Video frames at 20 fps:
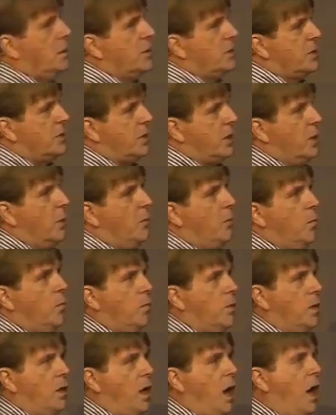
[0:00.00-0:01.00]

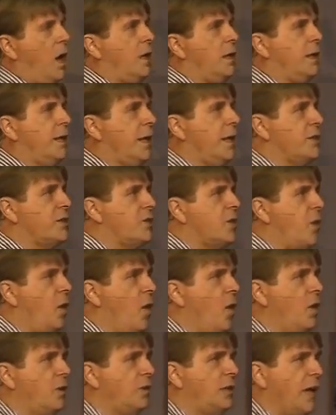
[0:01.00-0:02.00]
So, guard against
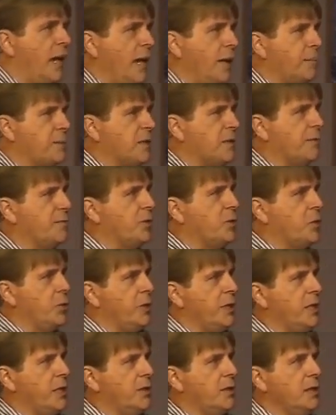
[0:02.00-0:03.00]
all types of
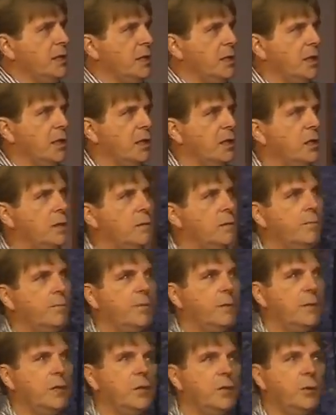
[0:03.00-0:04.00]
greed. The, uh,
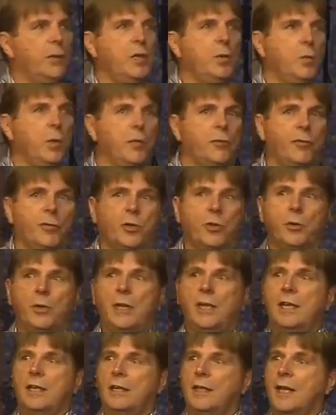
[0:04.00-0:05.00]
the Greek word for
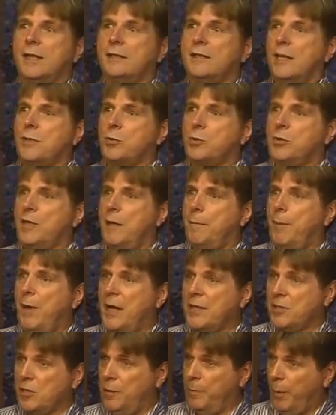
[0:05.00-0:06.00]
greed, a lot of times when the
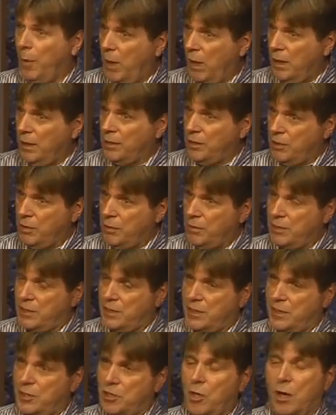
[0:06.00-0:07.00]
Apostle Paul
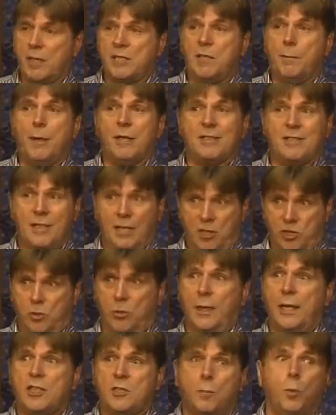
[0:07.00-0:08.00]
uses it, talks about
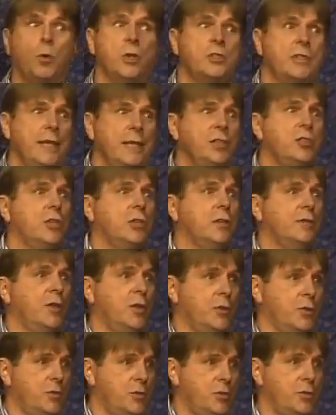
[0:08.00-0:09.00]
sexual exploitation of
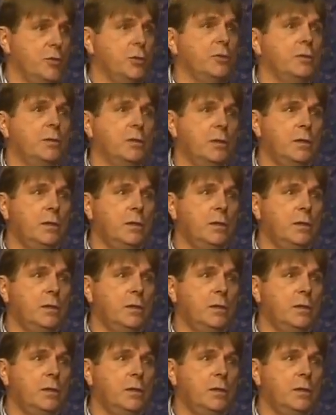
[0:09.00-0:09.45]
others too.